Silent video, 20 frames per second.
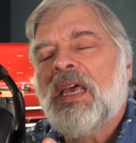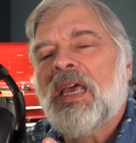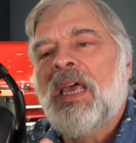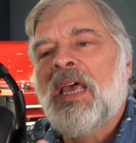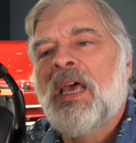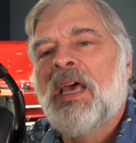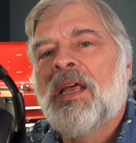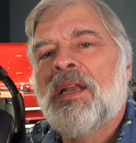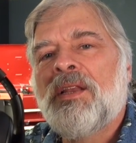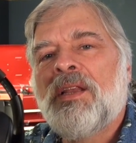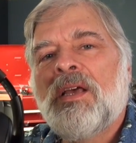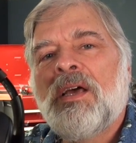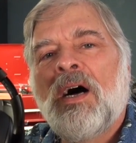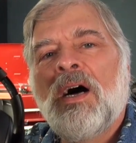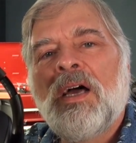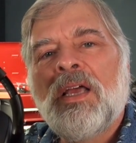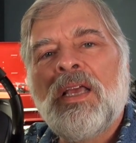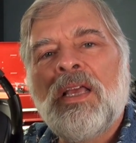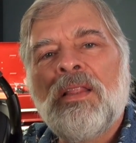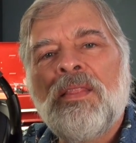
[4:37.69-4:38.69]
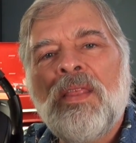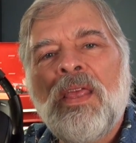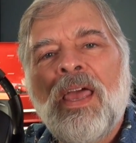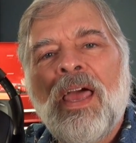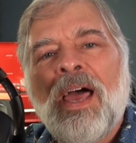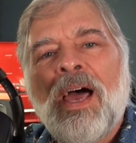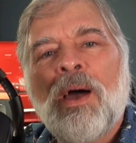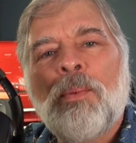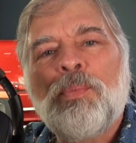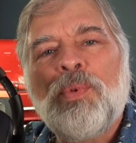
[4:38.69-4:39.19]
and uh, in the
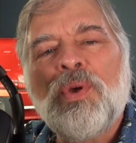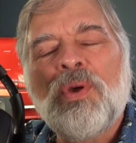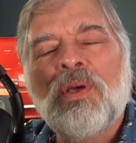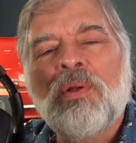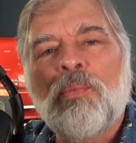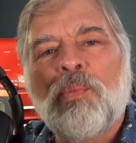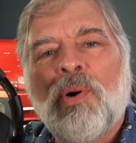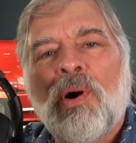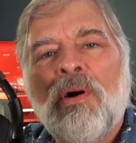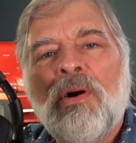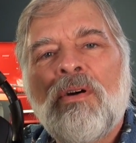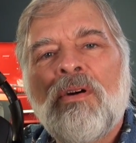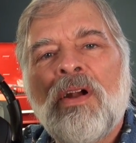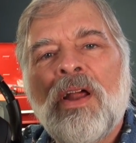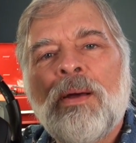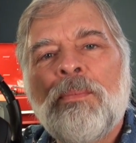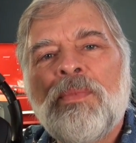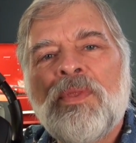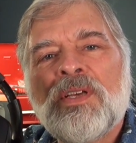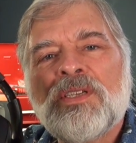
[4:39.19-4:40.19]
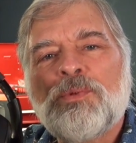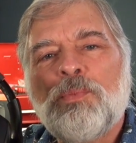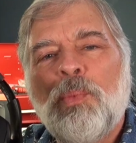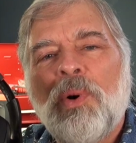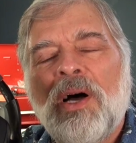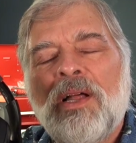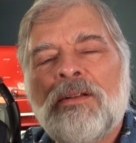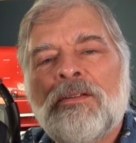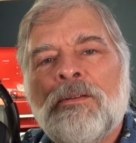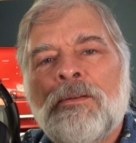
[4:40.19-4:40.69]
app you can program this
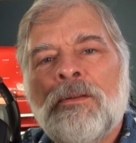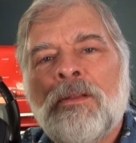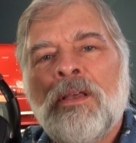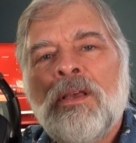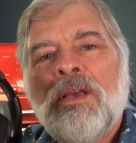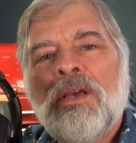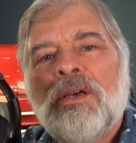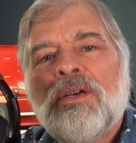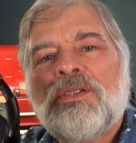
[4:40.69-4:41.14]
button